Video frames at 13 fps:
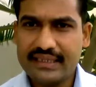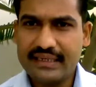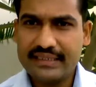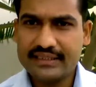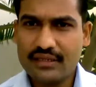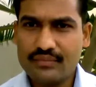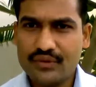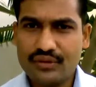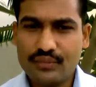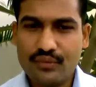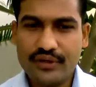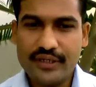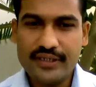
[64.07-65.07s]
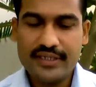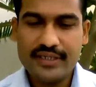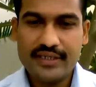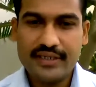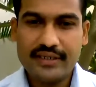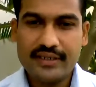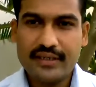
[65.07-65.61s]
Let's come to the
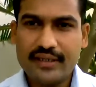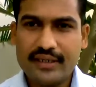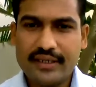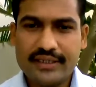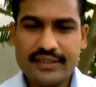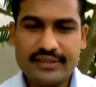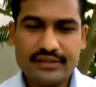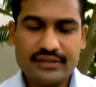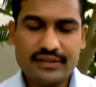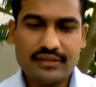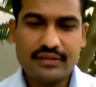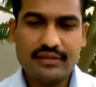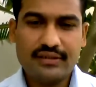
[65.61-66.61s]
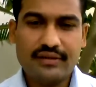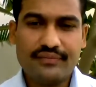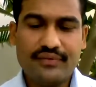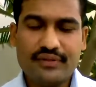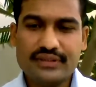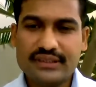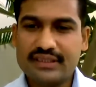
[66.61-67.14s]
point. It is
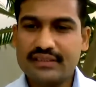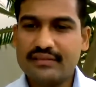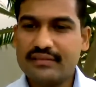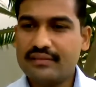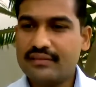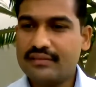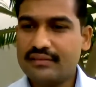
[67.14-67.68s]
the first